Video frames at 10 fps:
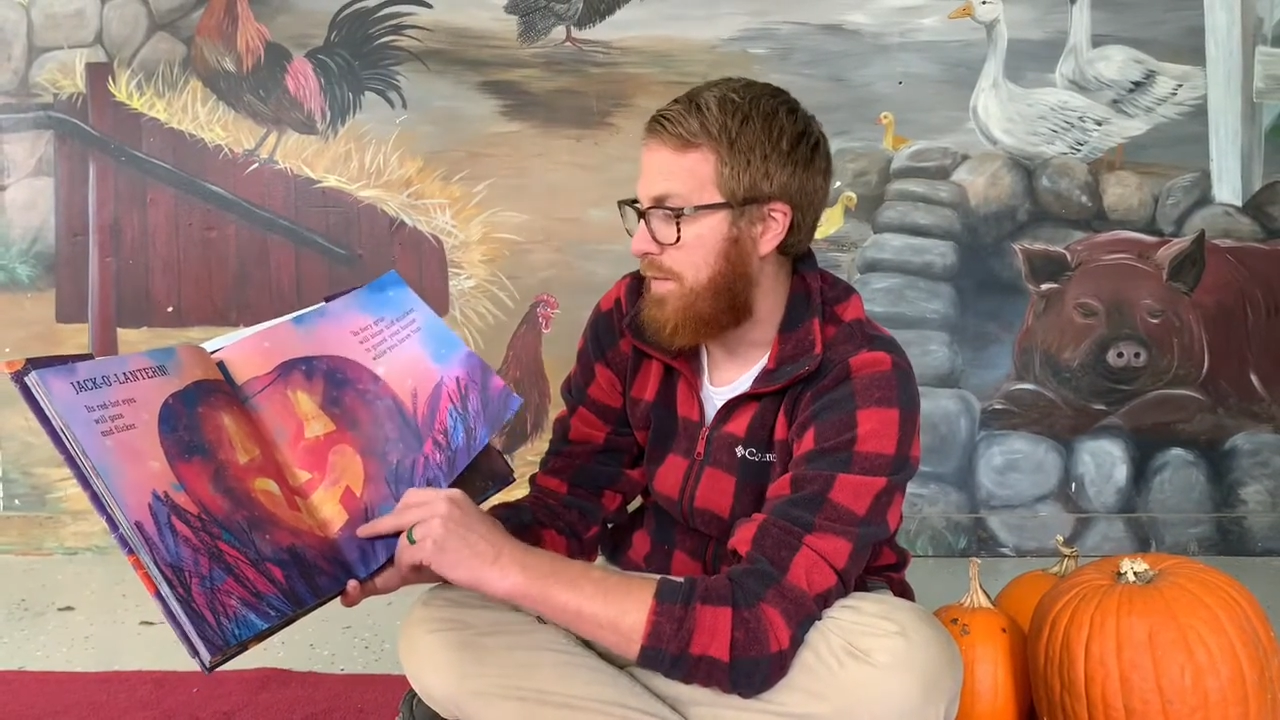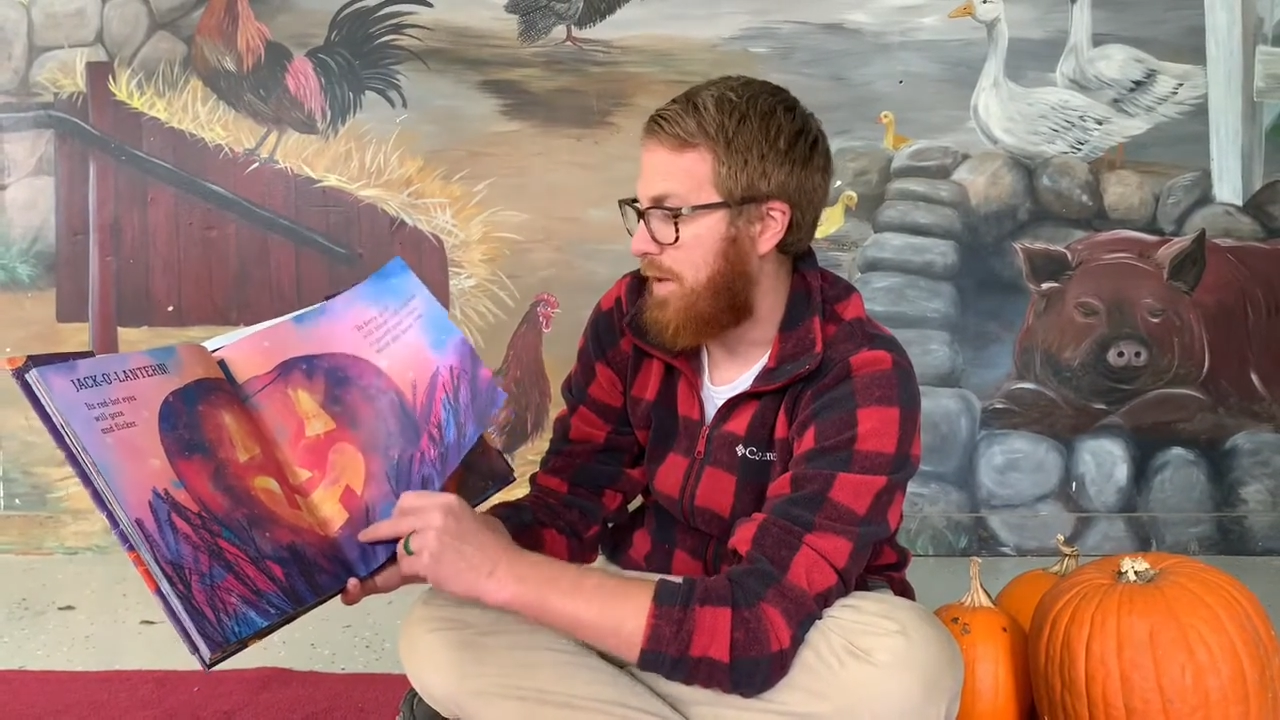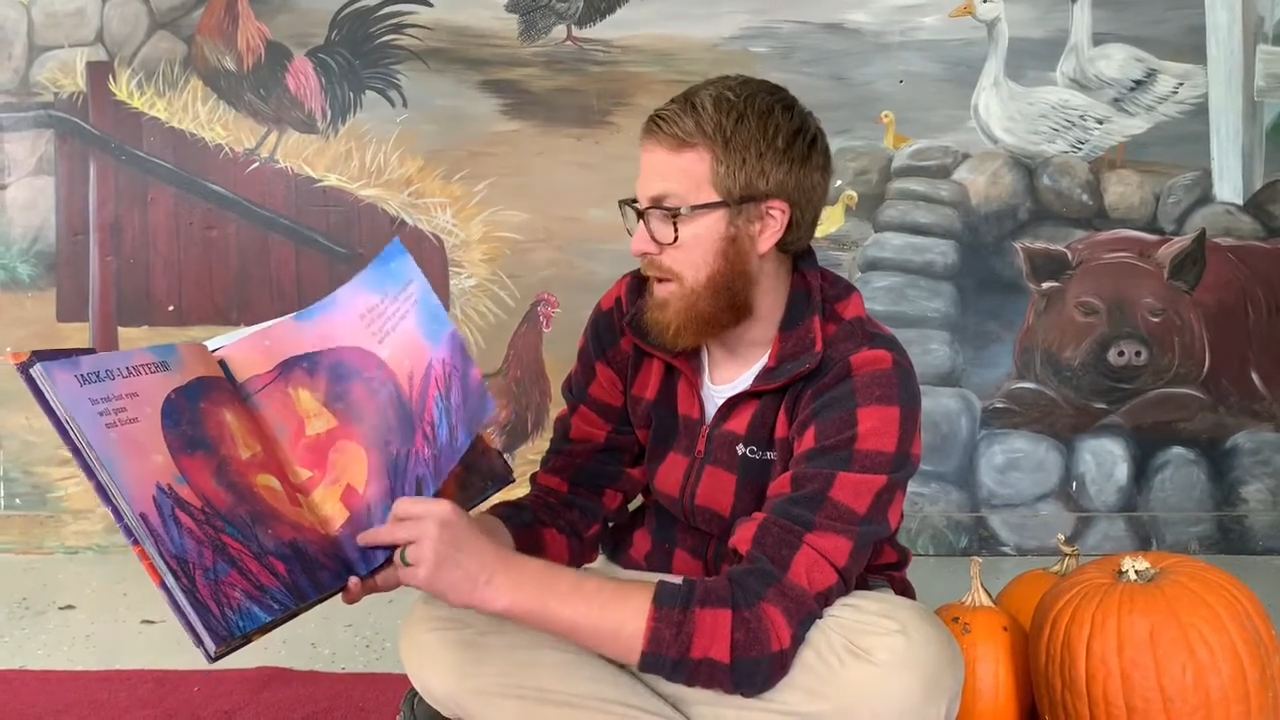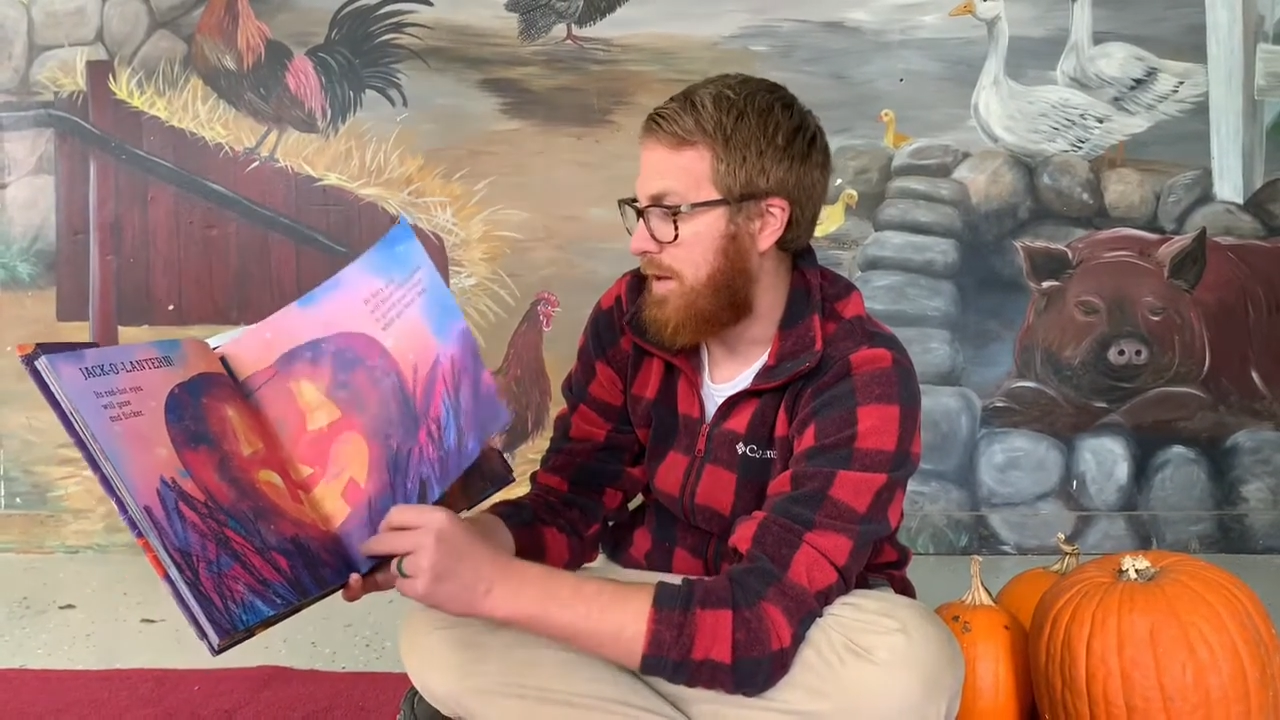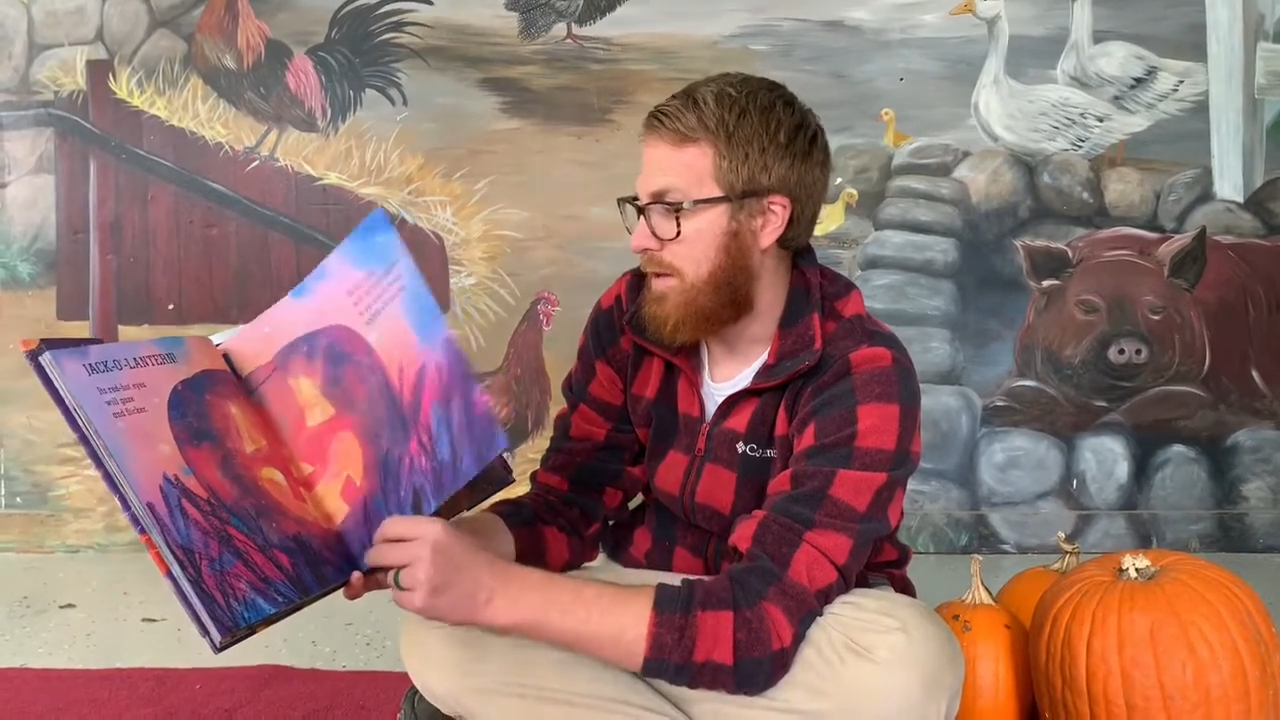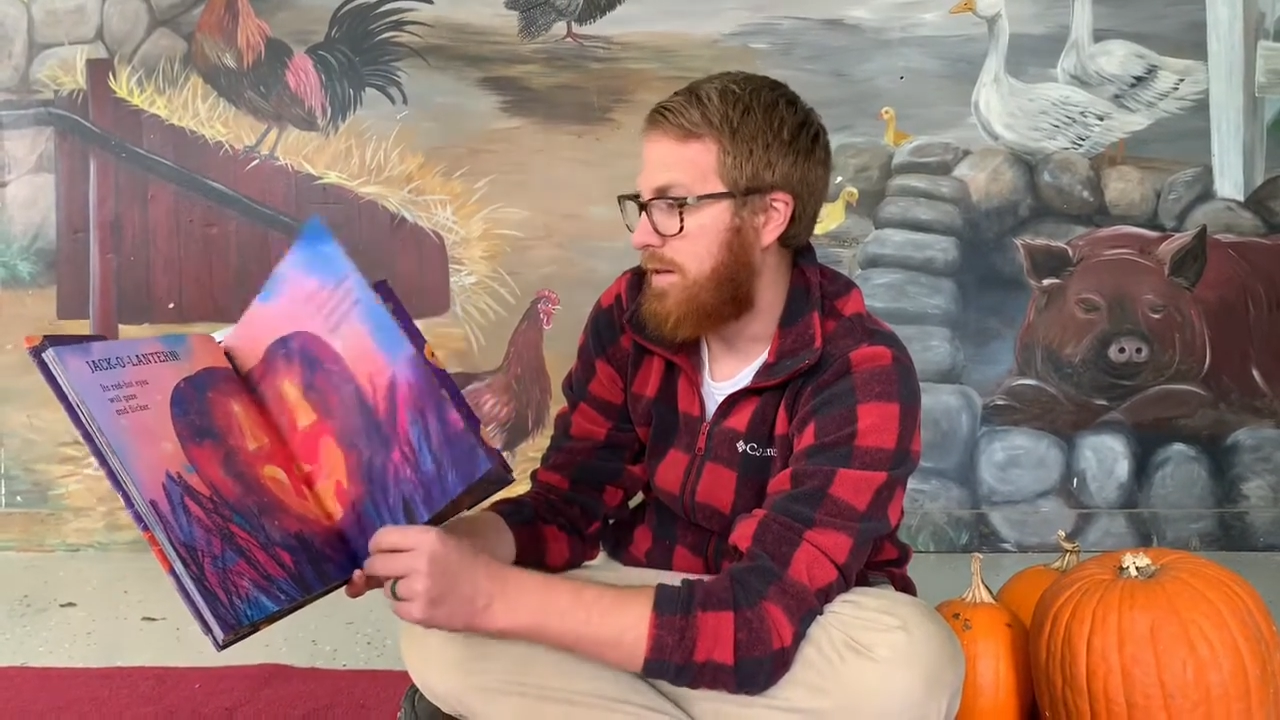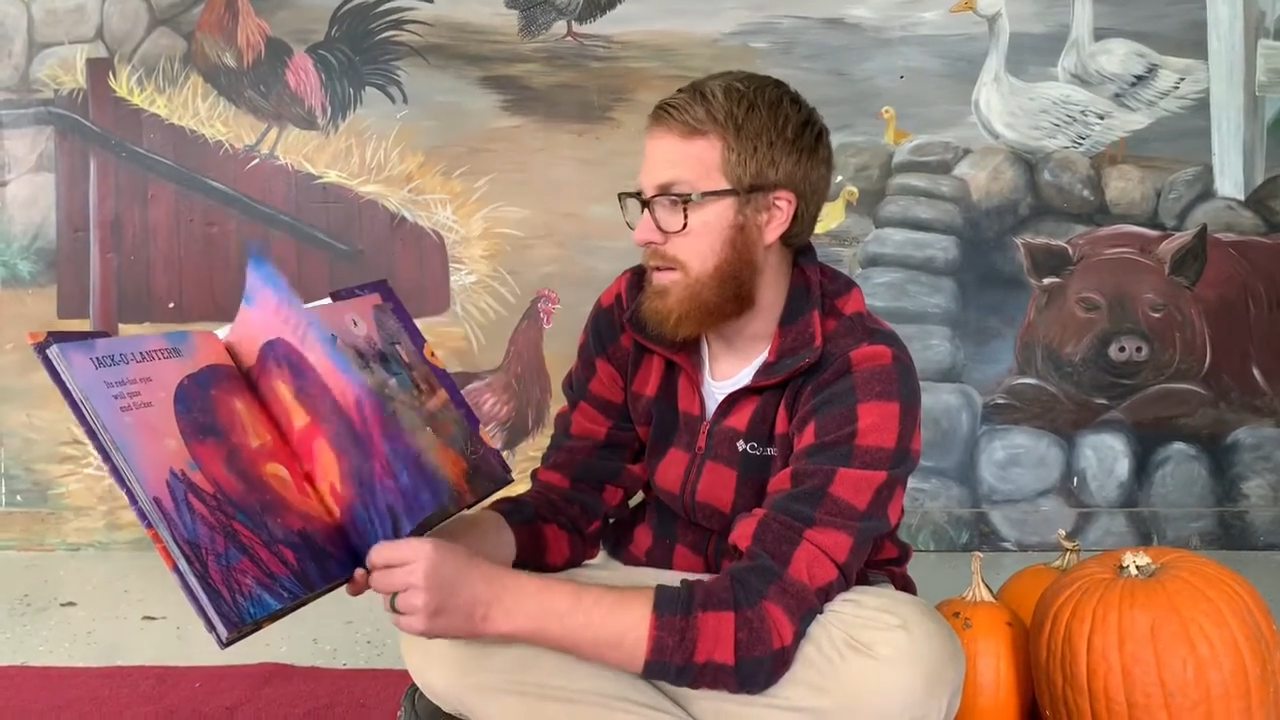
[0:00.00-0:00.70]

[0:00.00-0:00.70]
fun,